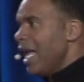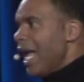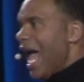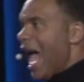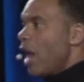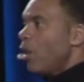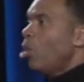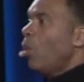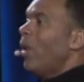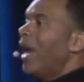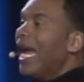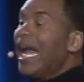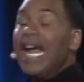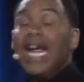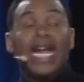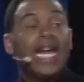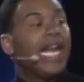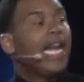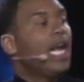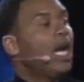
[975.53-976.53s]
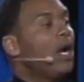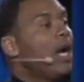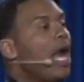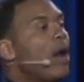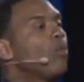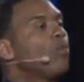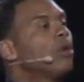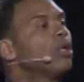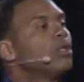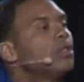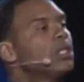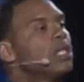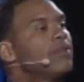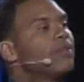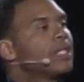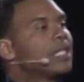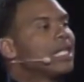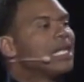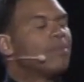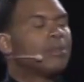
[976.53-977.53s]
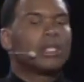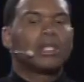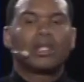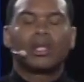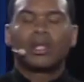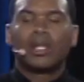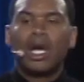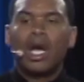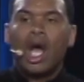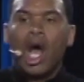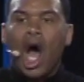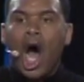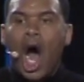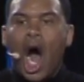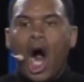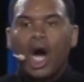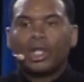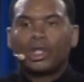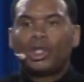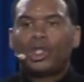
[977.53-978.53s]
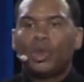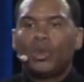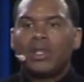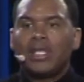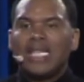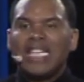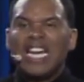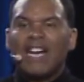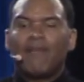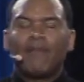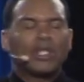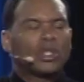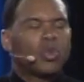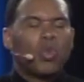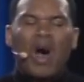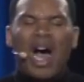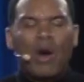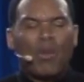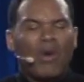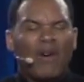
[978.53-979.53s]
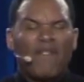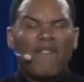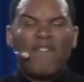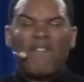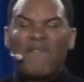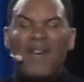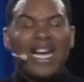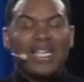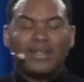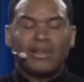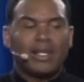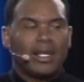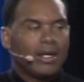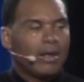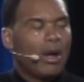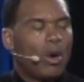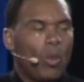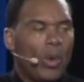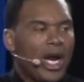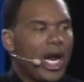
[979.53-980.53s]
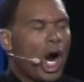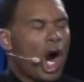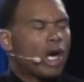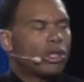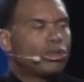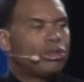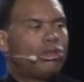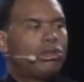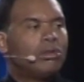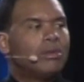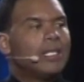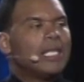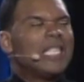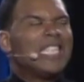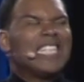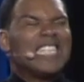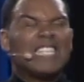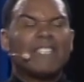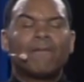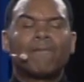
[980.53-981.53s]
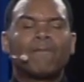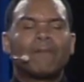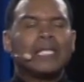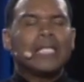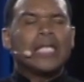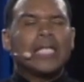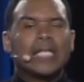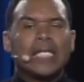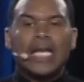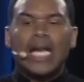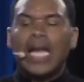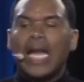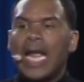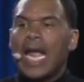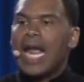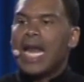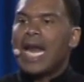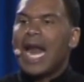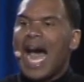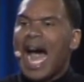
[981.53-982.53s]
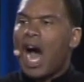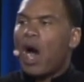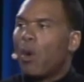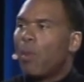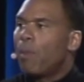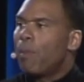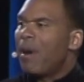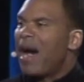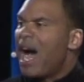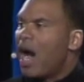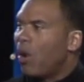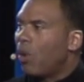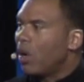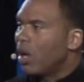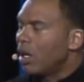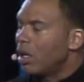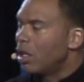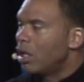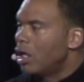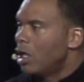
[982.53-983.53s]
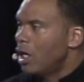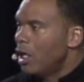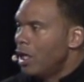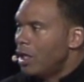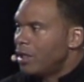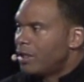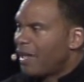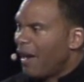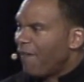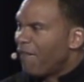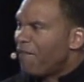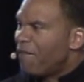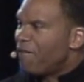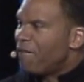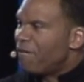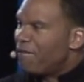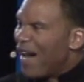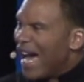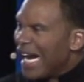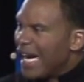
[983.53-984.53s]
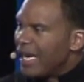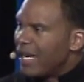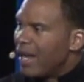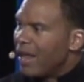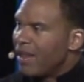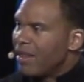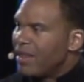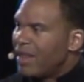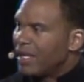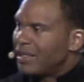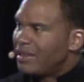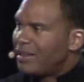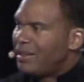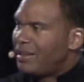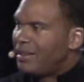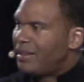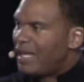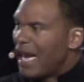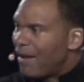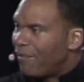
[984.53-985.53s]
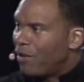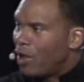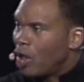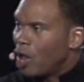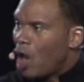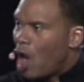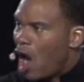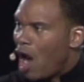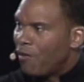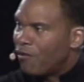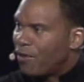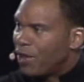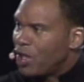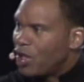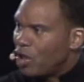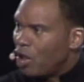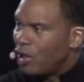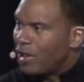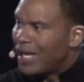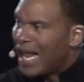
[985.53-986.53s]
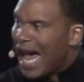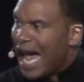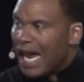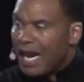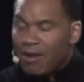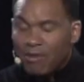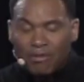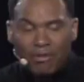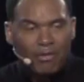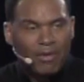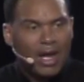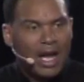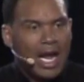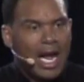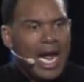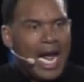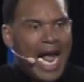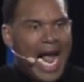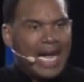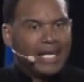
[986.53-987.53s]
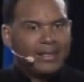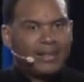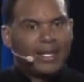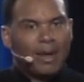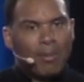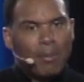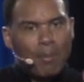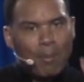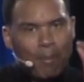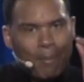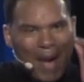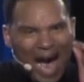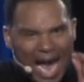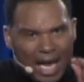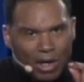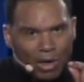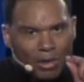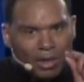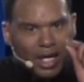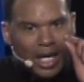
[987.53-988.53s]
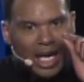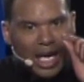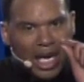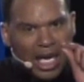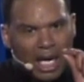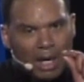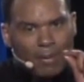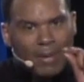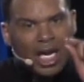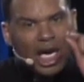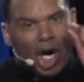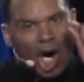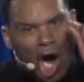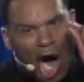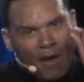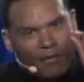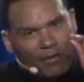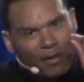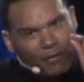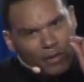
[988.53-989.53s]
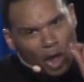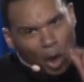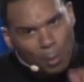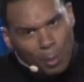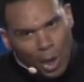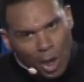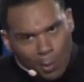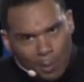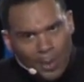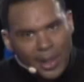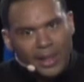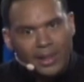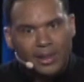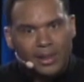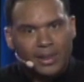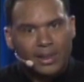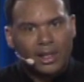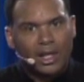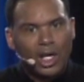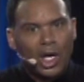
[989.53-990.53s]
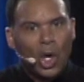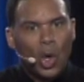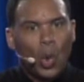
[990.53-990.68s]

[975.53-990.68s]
And we here at World Overcomers are doing, it's why we're fasting. We are doing everything in our power to fight the devil off of your life and to battle the enemy off of your purpose.